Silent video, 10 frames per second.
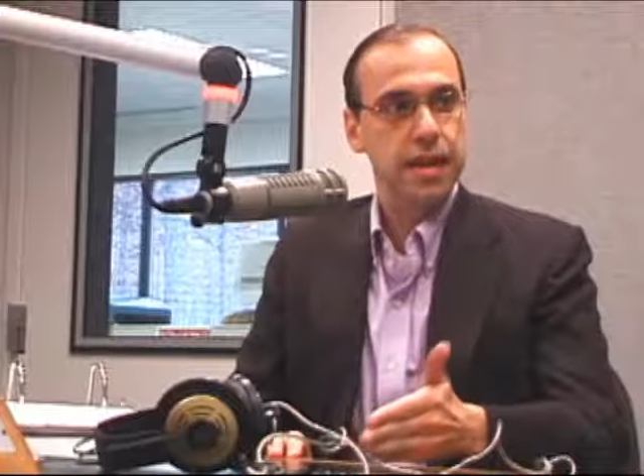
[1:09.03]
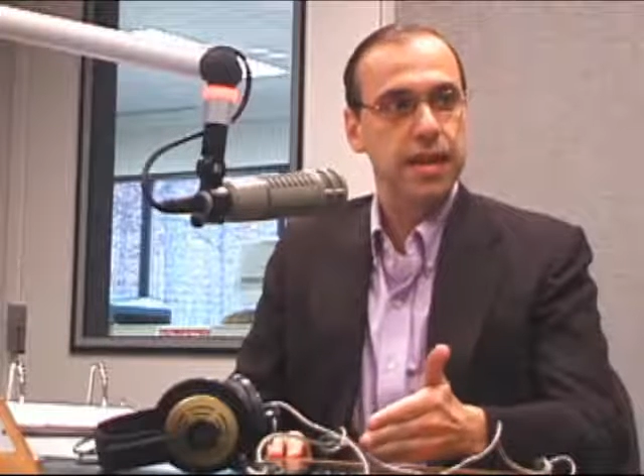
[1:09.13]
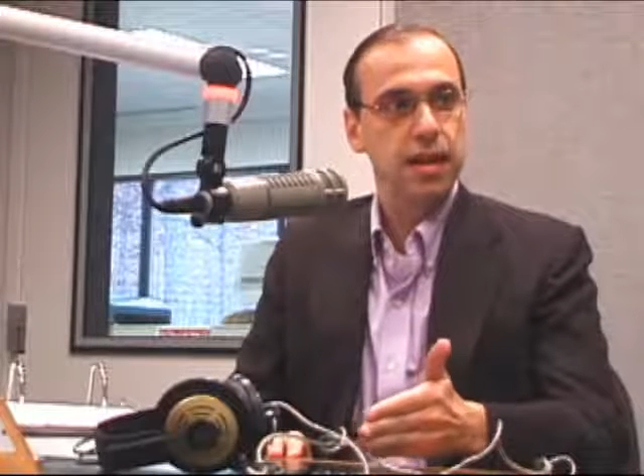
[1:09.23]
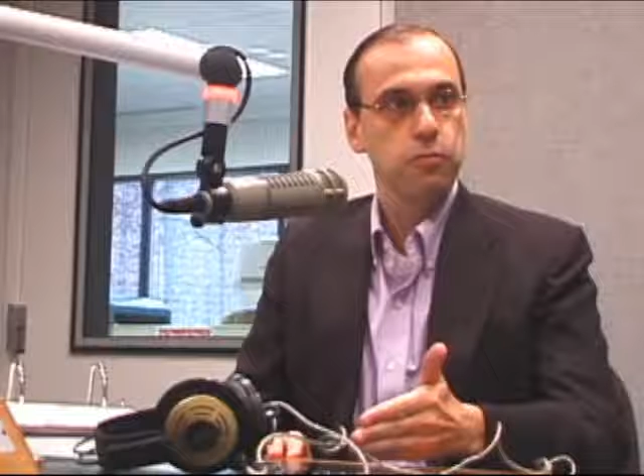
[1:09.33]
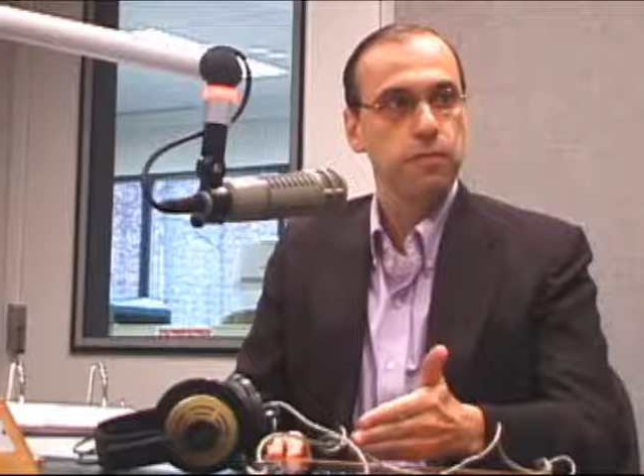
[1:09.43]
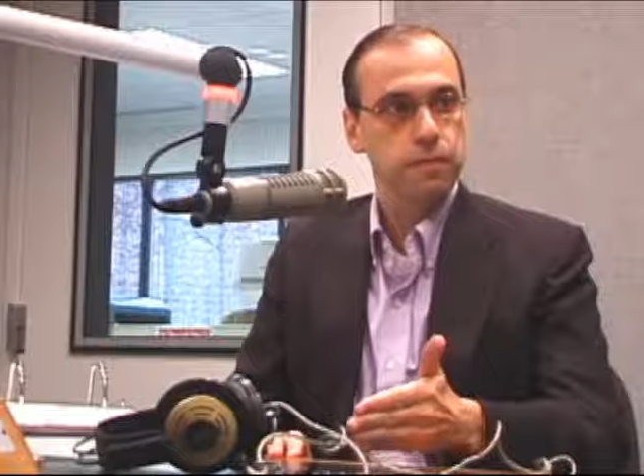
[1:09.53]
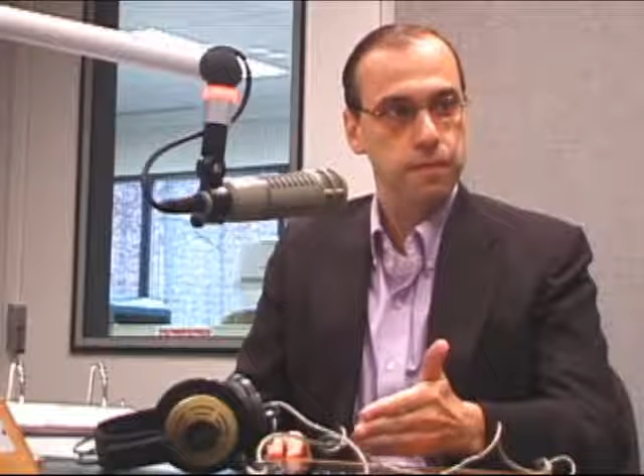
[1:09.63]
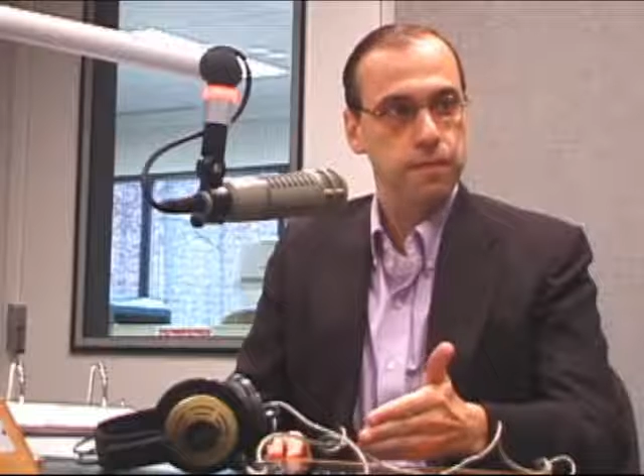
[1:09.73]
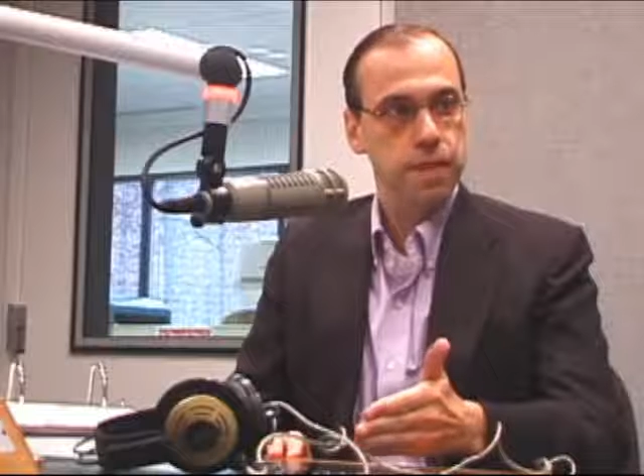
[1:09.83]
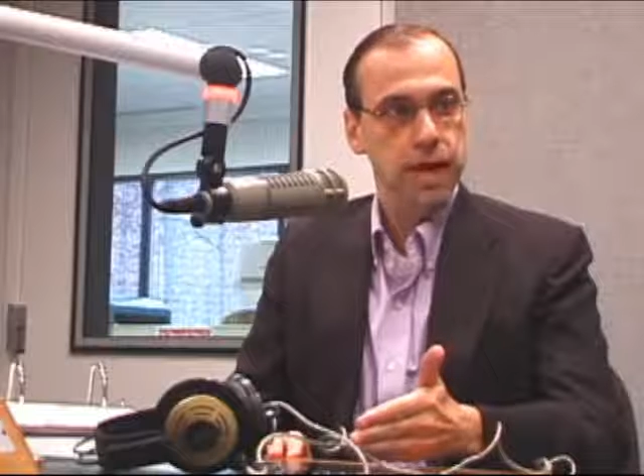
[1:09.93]
that
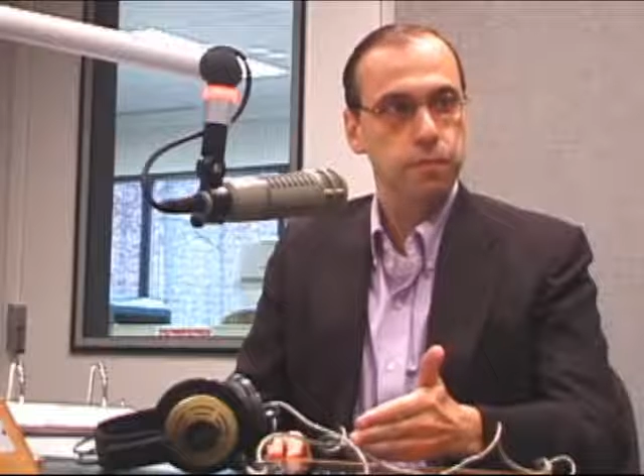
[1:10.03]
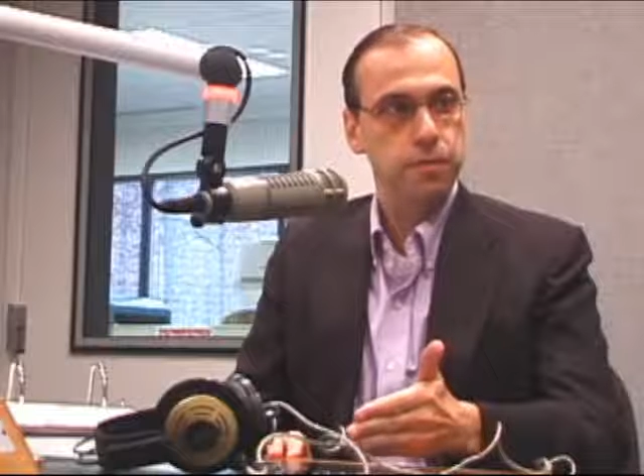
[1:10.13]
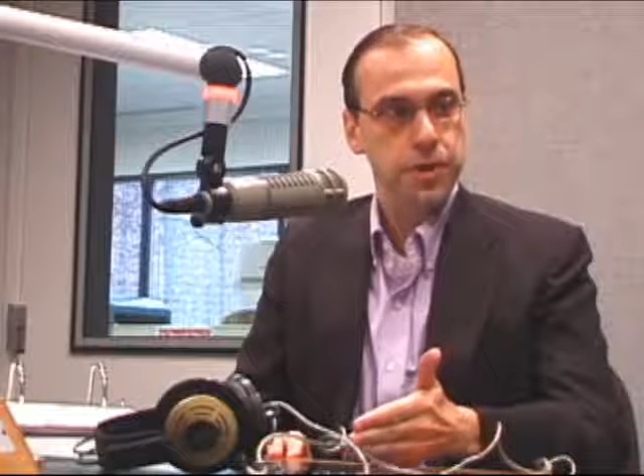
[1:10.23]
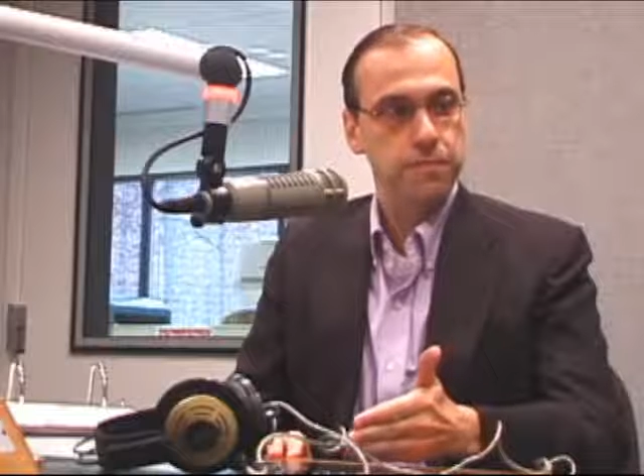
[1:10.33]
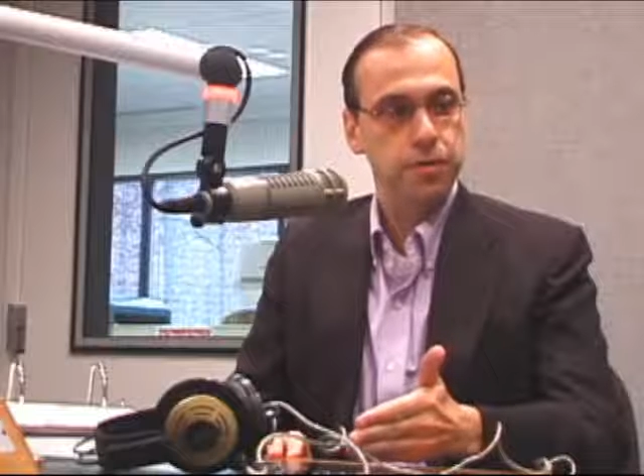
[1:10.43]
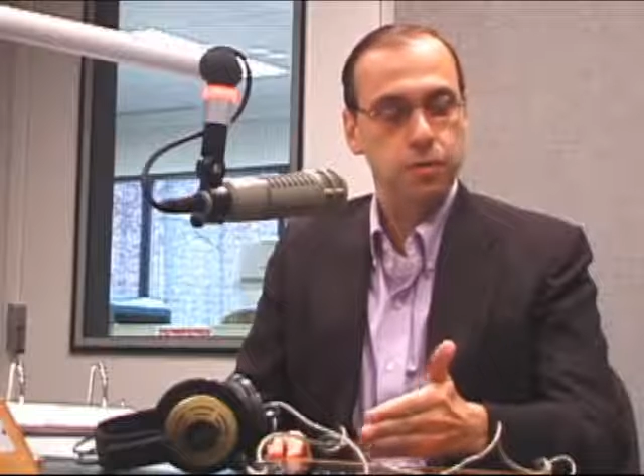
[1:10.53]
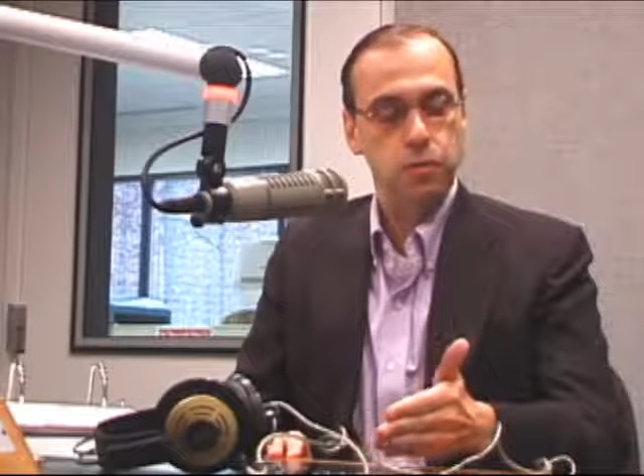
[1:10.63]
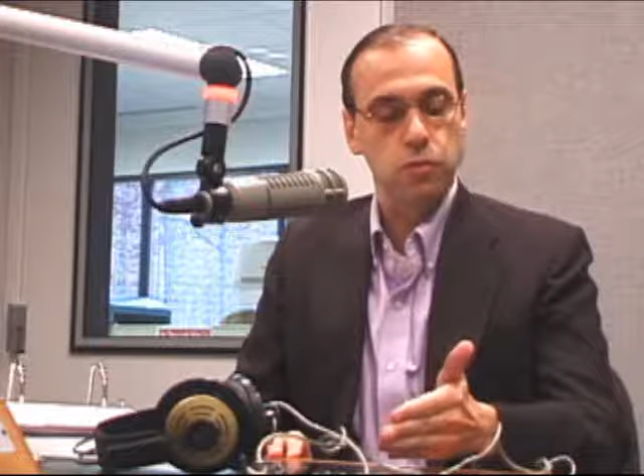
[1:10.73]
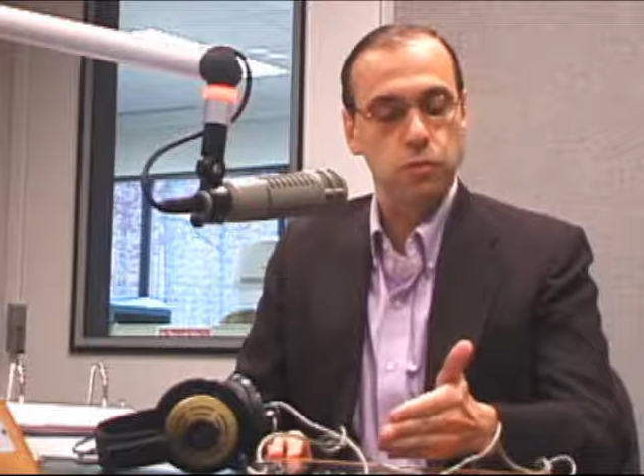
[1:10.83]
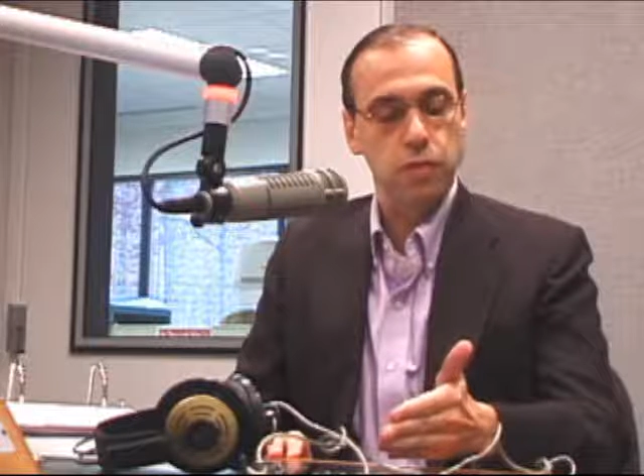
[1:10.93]
help
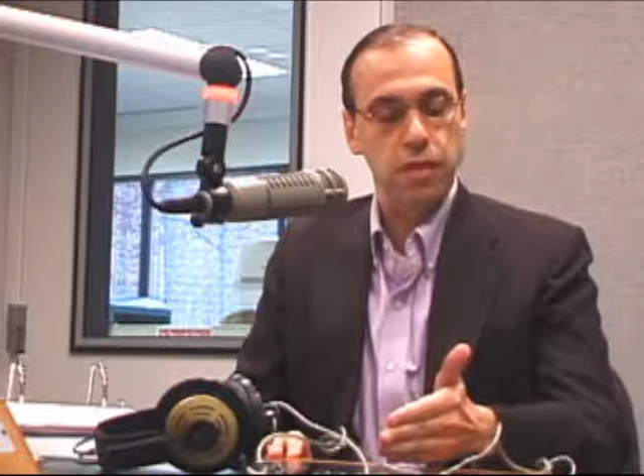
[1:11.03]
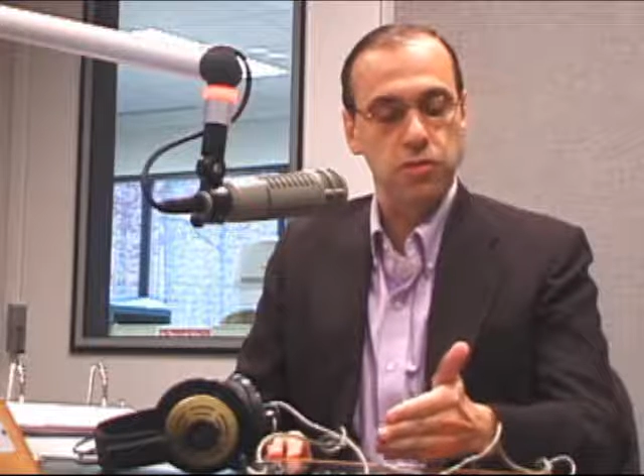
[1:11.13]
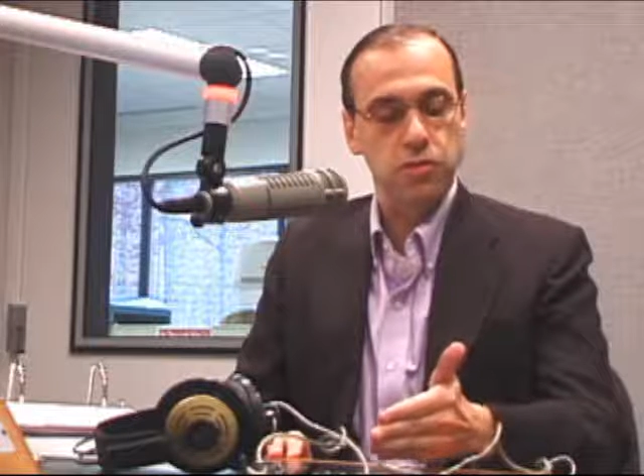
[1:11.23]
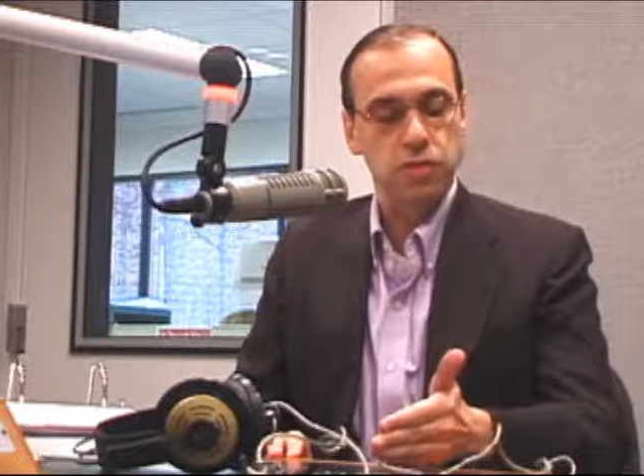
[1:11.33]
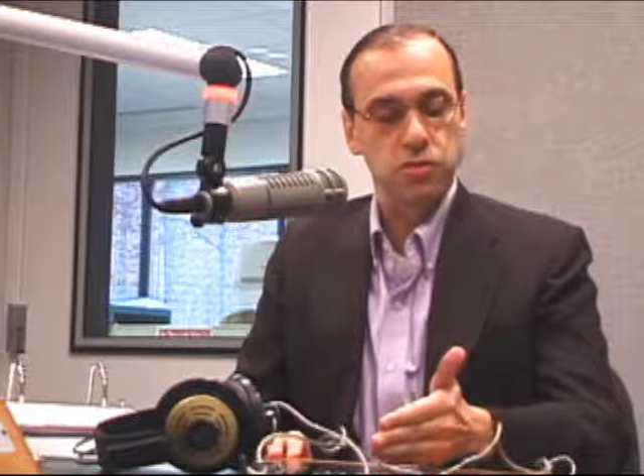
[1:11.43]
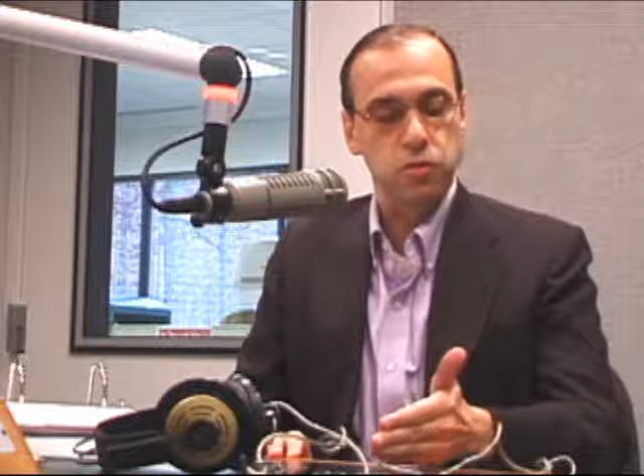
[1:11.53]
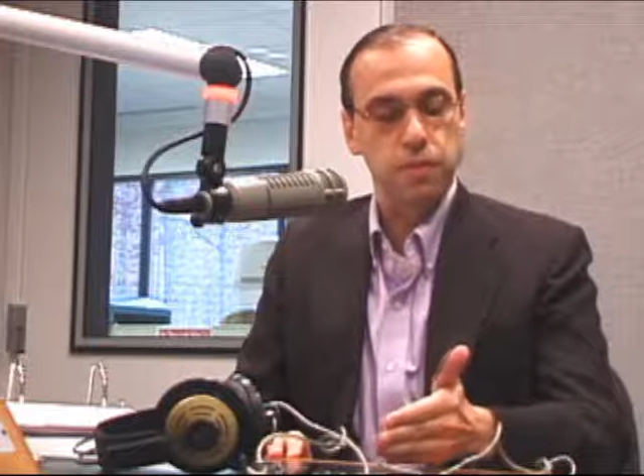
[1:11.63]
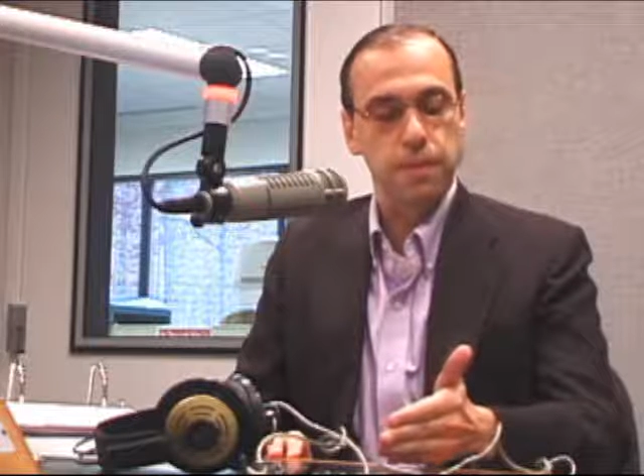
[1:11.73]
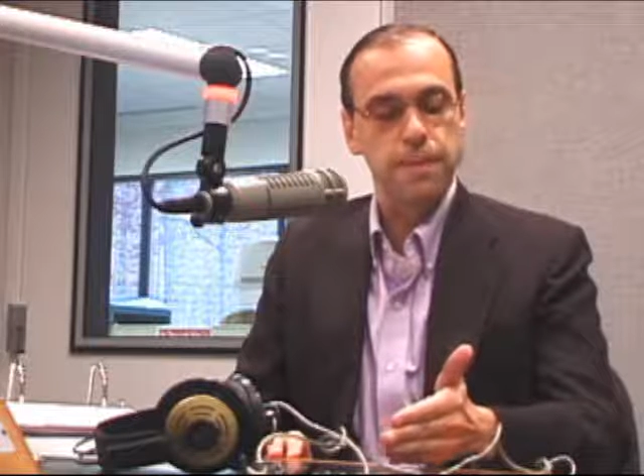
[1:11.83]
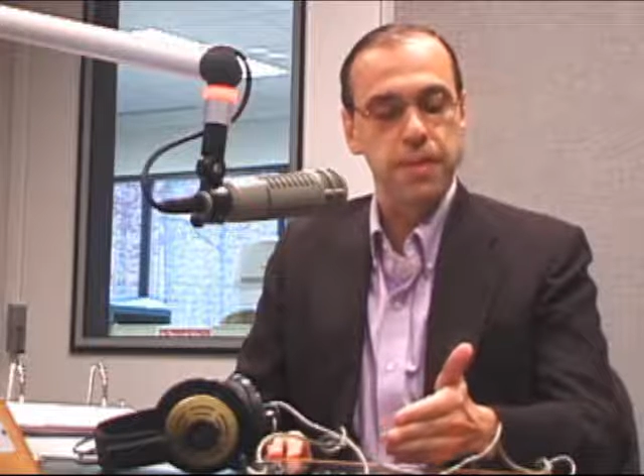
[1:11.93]
people weather the
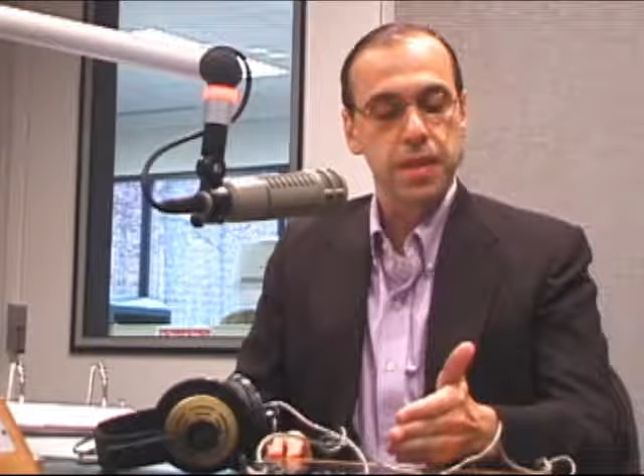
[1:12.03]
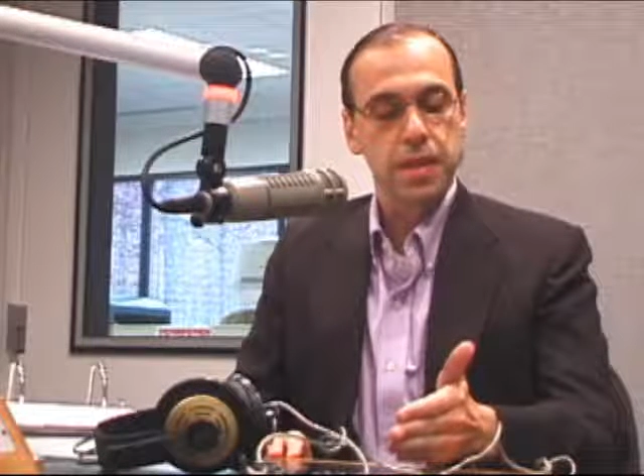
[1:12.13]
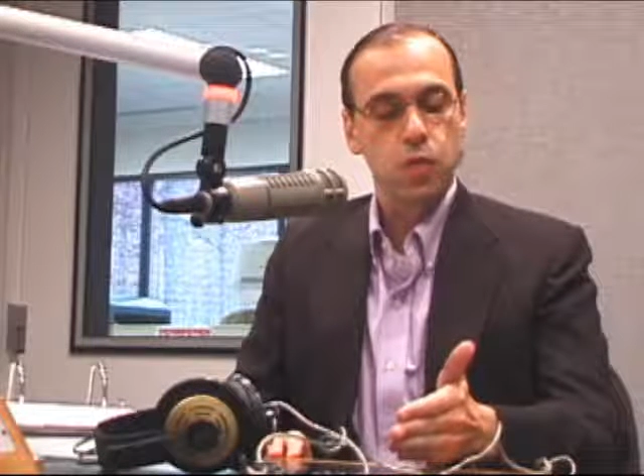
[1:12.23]
storm,